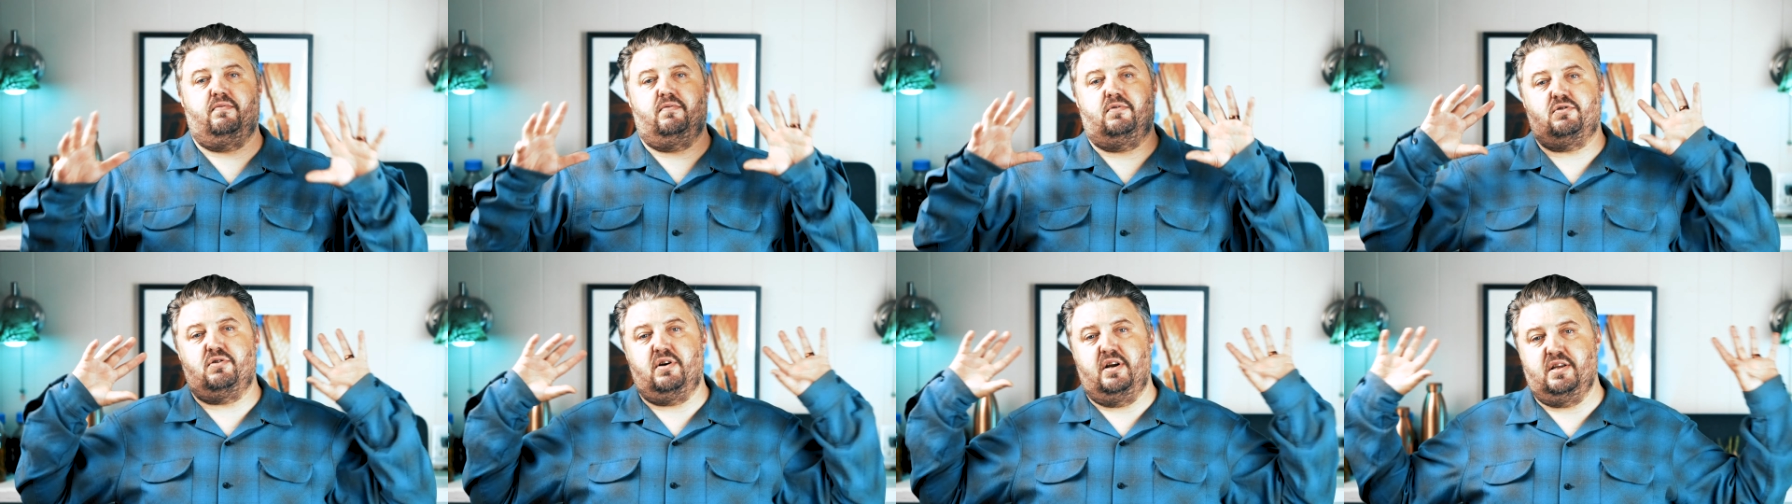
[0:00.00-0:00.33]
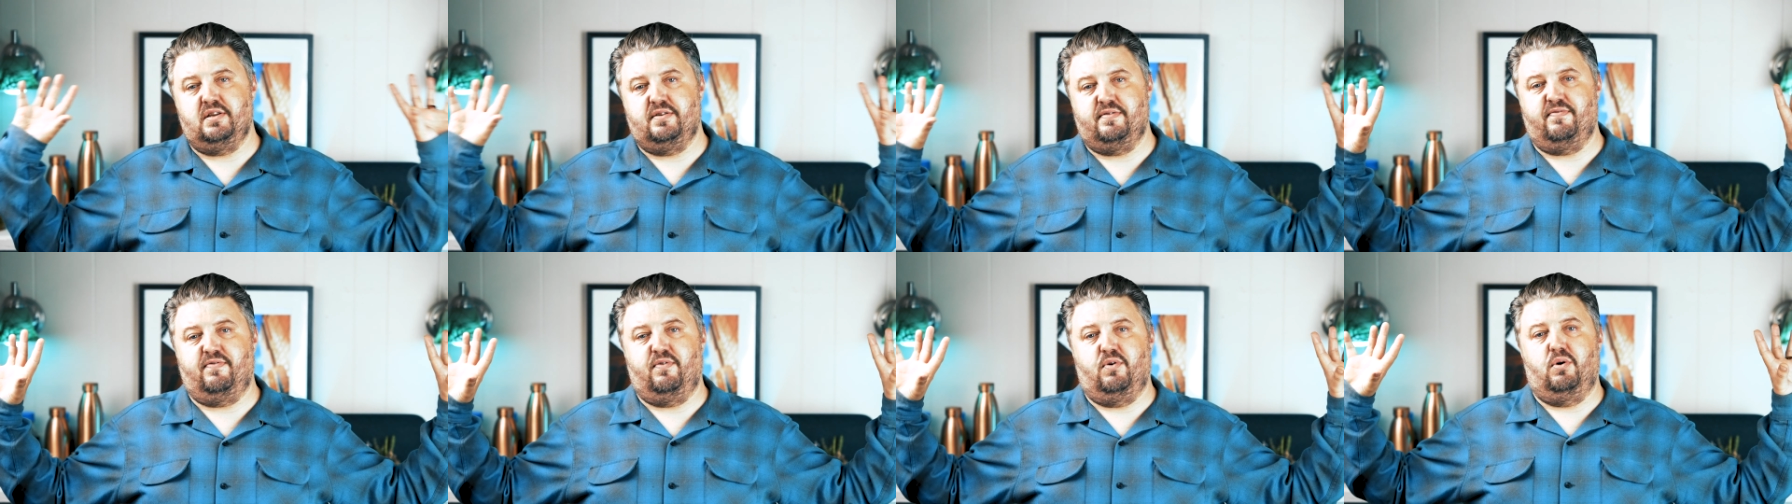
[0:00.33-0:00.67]

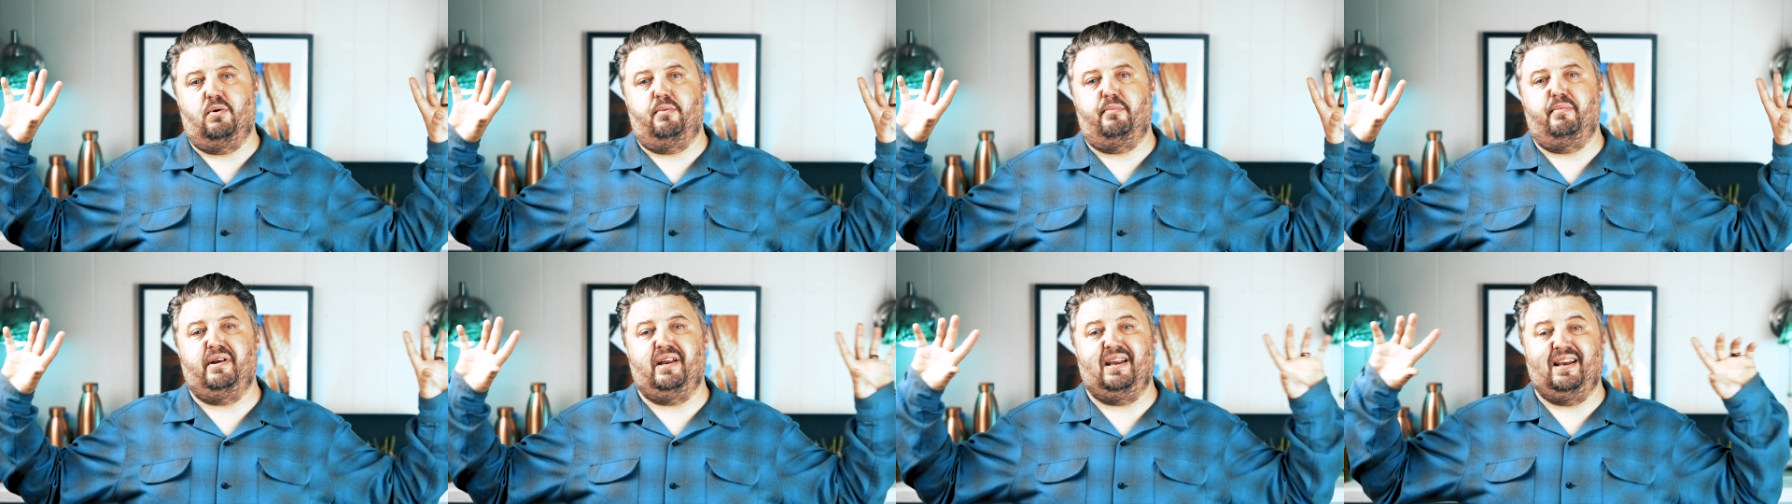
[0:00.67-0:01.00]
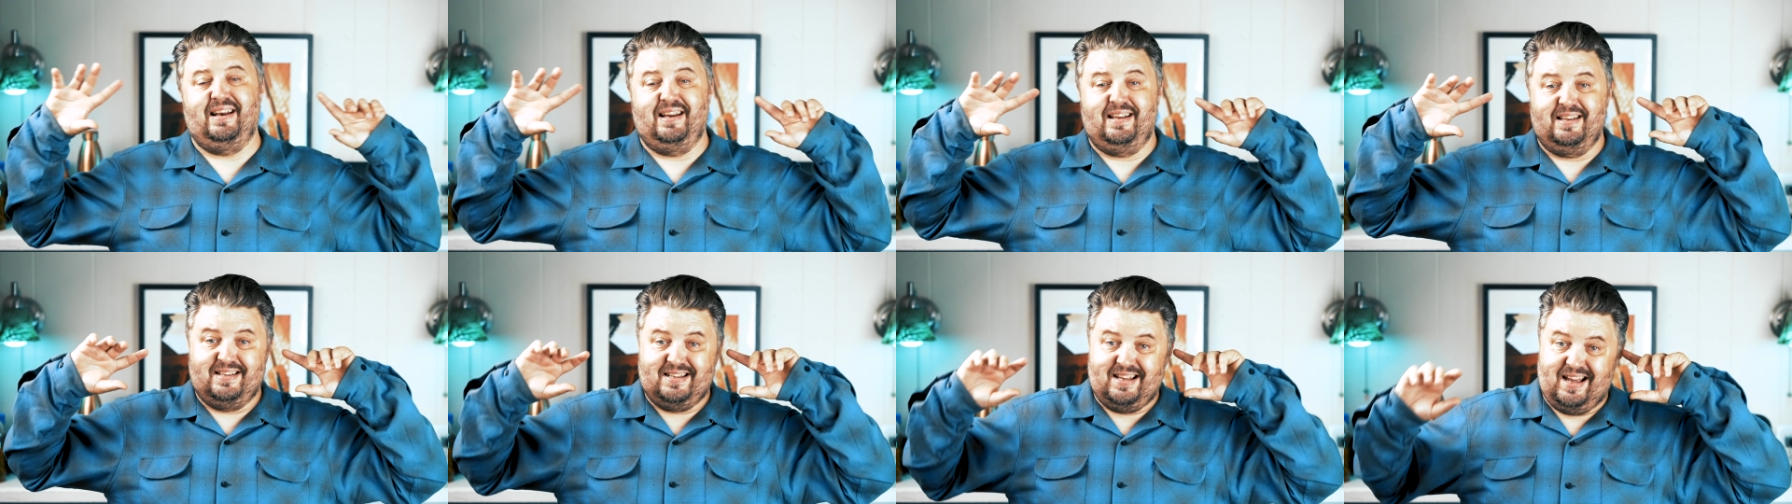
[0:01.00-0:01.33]
transformed
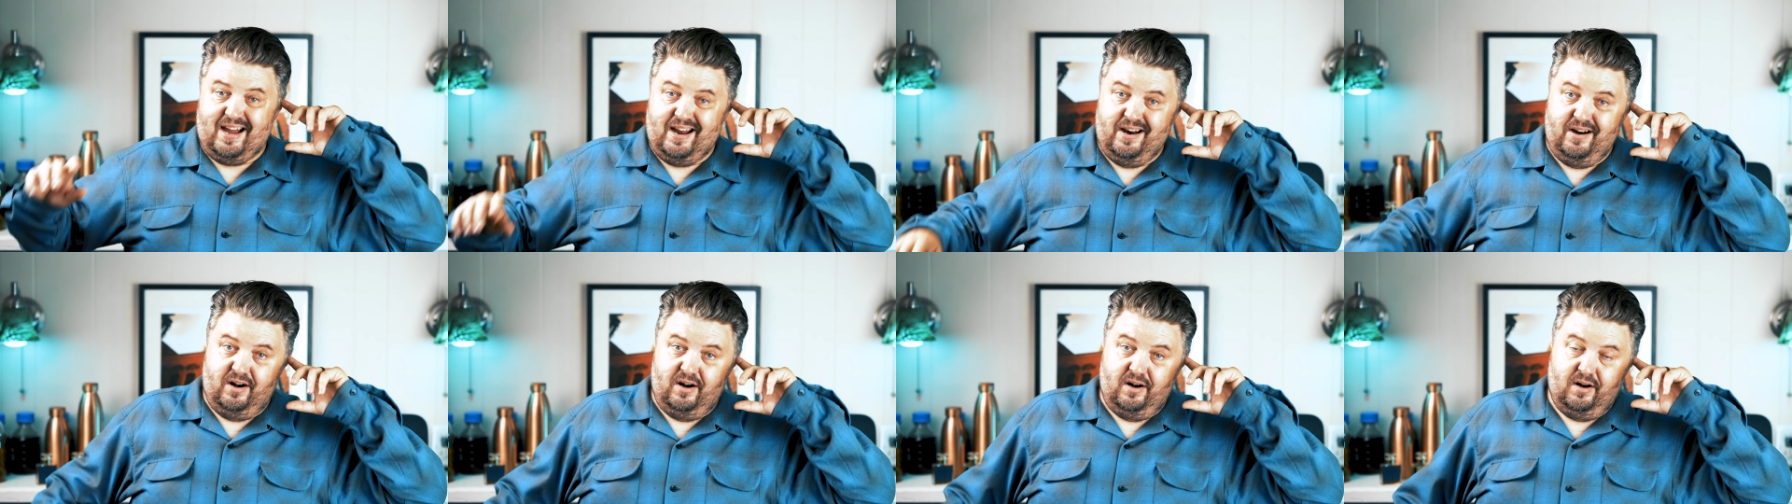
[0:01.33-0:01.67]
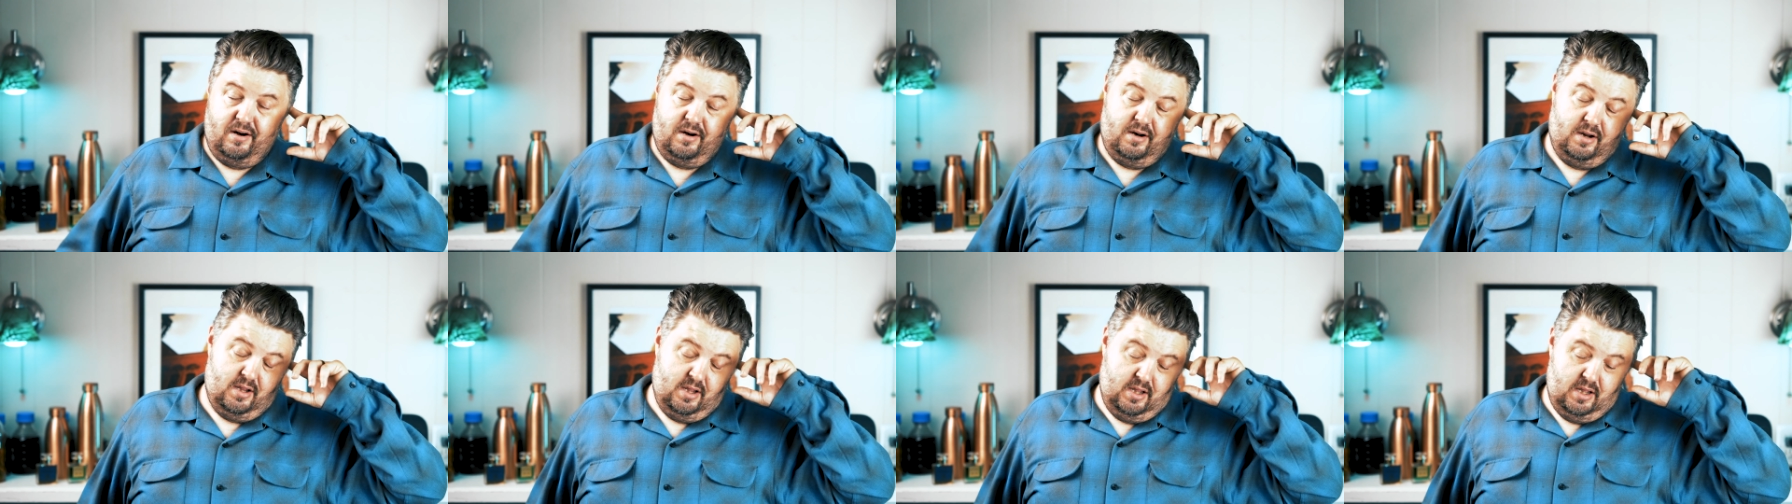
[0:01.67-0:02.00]
an
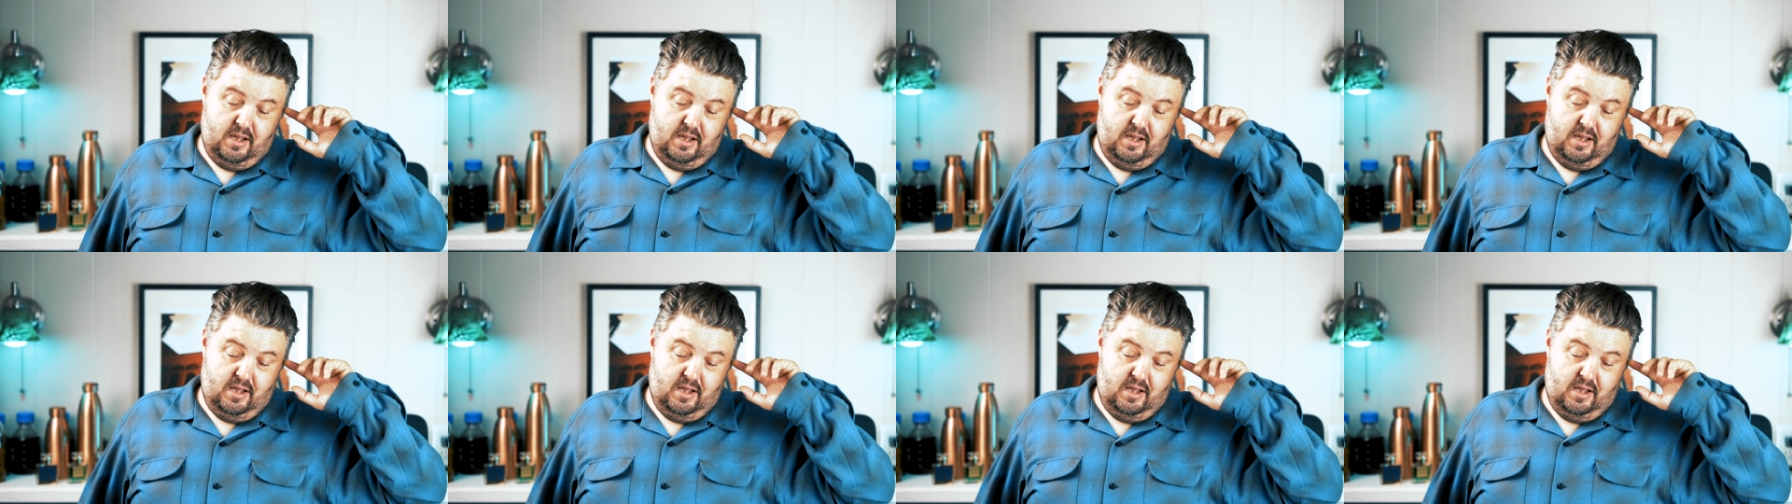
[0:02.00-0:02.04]
entire